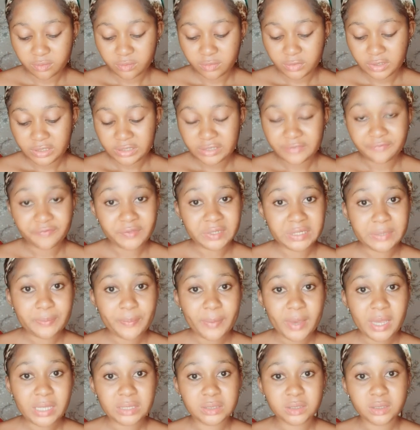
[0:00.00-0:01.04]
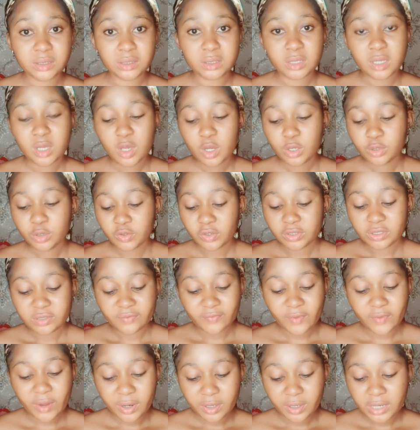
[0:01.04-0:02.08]
in the Philippines. So it's a
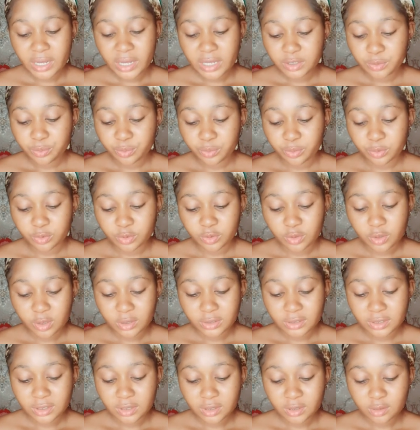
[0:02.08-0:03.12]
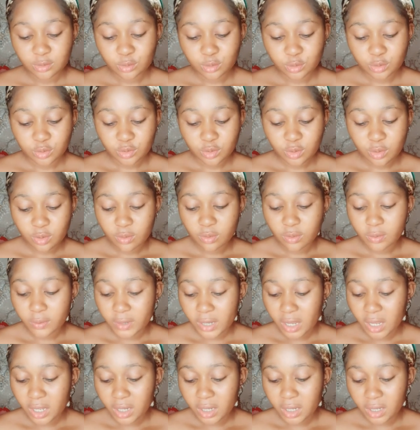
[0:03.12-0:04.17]
very nice product. So
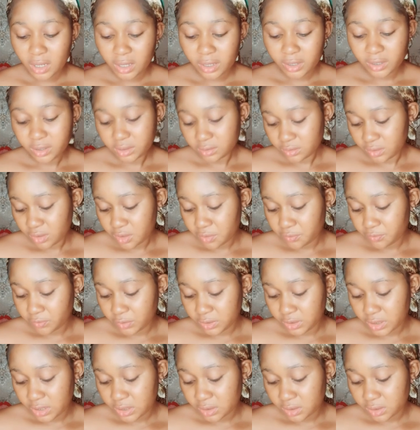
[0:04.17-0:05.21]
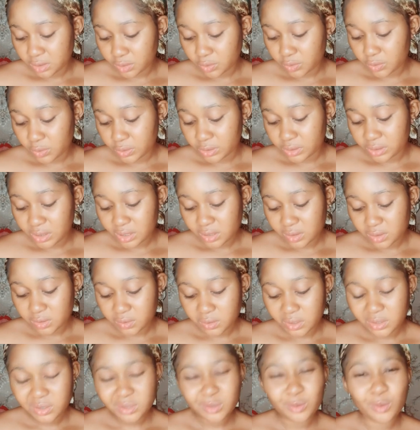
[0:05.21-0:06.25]
the ingredients it contains, it
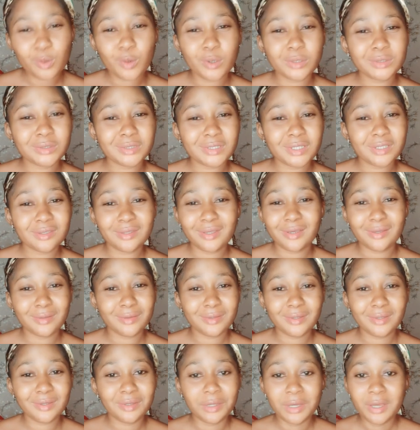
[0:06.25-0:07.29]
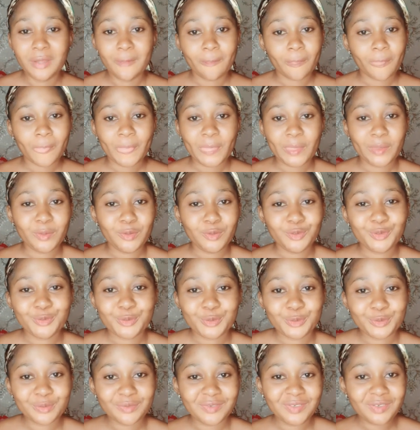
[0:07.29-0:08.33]
doesn't contain any, you
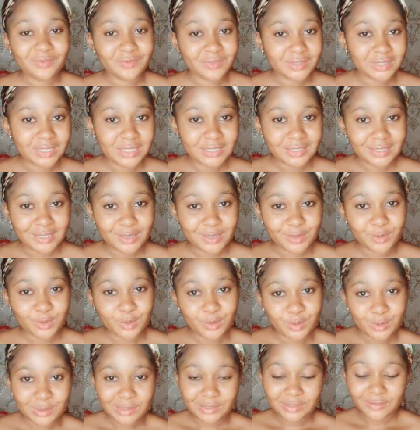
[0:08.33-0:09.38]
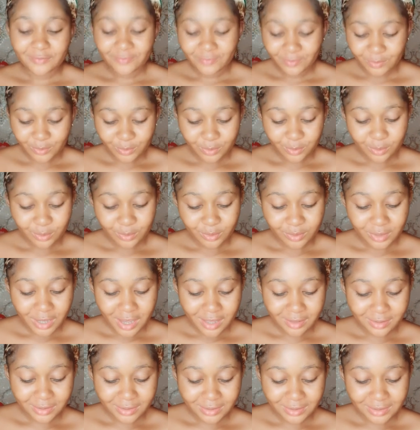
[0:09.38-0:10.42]
know, ingredients that is going to give you
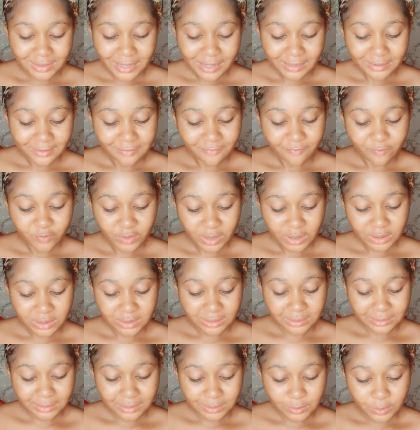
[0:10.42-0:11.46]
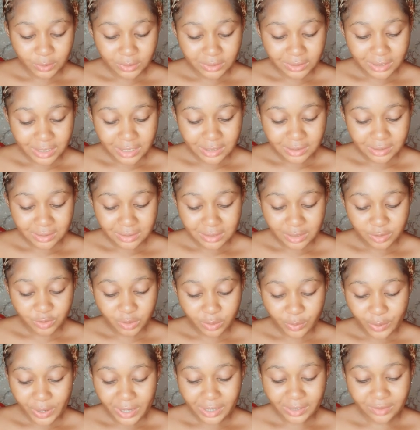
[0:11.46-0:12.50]
any side effects. It contains
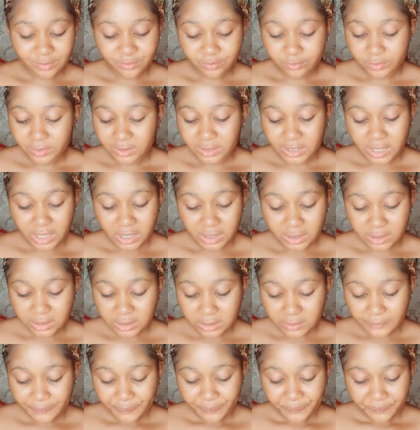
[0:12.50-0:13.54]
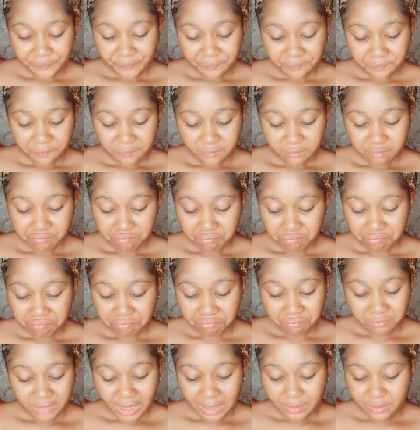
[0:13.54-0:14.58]
natural ingredients,
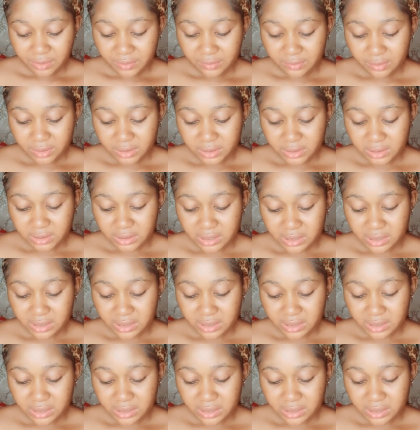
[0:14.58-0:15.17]
I don't really see